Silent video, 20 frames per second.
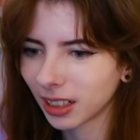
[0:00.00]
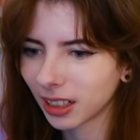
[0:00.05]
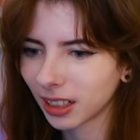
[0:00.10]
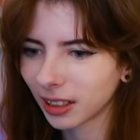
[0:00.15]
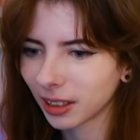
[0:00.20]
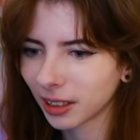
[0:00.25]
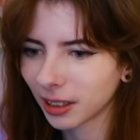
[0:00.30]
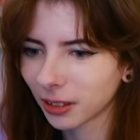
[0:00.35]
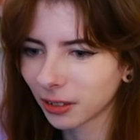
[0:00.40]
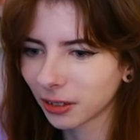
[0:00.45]

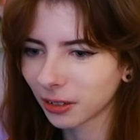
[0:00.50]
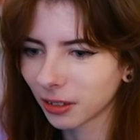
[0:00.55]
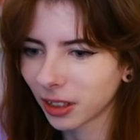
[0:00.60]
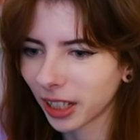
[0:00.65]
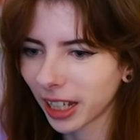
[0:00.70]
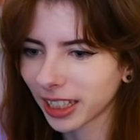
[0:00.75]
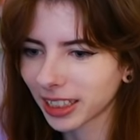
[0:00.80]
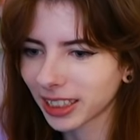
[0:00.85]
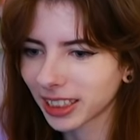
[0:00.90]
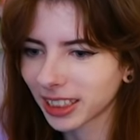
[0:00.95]
a little
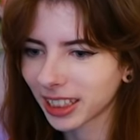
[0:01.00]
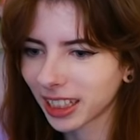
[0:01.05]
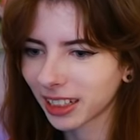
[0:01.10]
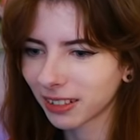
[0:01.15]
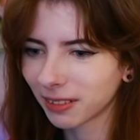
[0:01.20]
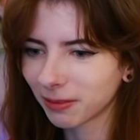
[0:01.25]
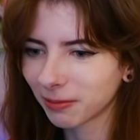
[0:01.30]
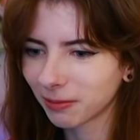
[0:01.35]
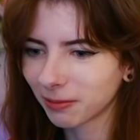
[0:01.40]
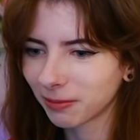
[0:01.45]
less
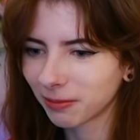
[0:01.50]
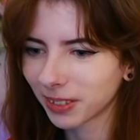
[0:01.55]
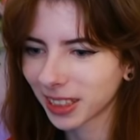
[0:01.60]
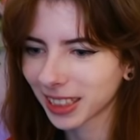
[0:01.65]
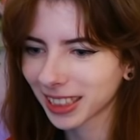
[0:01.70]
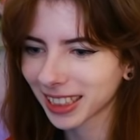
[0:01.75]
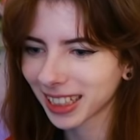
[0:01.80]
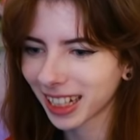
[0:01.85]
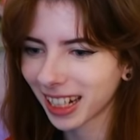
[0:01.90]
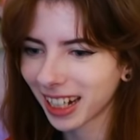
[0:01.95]
than
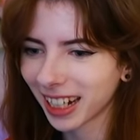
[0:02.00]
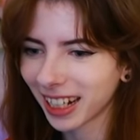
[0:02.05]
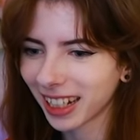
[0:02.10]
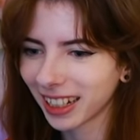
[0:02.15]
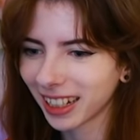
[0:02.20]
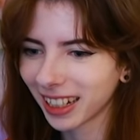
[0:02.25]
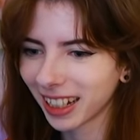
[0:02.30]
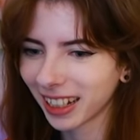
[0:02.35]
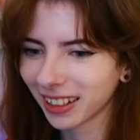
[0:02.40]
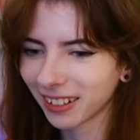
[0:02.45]
this
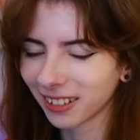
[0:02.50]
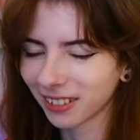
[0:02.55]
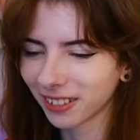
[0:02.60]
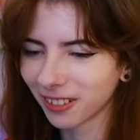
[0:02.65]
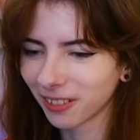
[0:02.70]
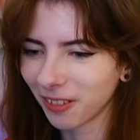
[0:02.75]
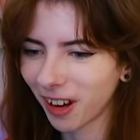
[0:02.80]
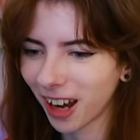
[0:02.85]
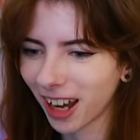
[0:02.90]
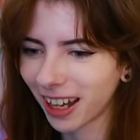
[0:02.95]
guy. I don't
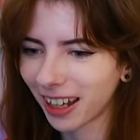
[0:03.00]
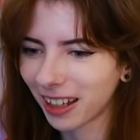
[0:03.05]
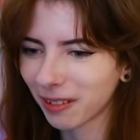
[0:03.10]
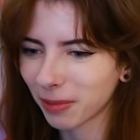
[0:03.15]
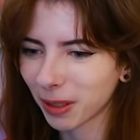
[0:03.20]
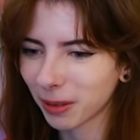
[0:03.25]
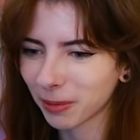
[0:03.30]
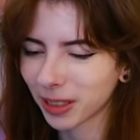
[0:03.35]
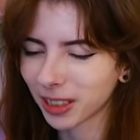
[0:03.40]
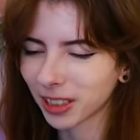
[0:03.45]
know why.
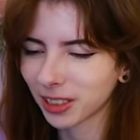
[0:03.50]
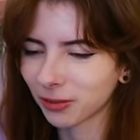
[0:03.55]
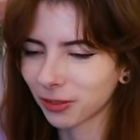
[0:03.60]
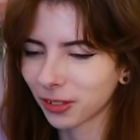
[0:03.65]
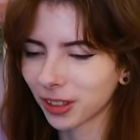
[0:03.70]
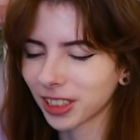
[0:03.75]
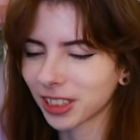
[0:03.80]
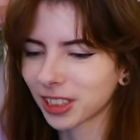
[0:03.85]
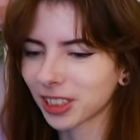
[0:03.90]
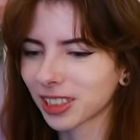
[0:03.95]
Maybe his
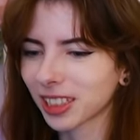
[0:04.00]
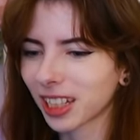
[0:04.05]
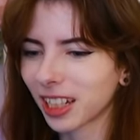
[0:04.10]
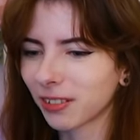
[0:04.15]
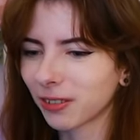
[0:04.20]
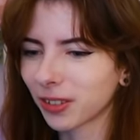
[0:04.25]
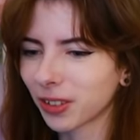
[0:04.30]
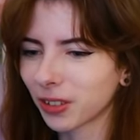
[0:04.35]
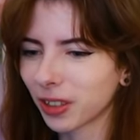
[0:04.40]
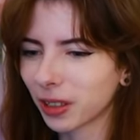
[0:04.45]
voice just kind
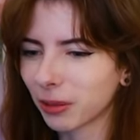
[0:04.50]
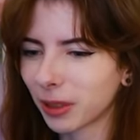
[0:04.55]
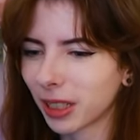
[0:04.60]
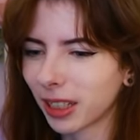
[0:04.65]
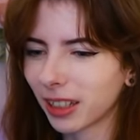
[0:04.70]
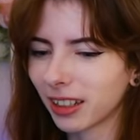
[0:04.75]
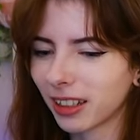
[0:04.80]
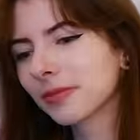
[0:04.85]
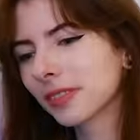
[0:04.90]
of annoyed me.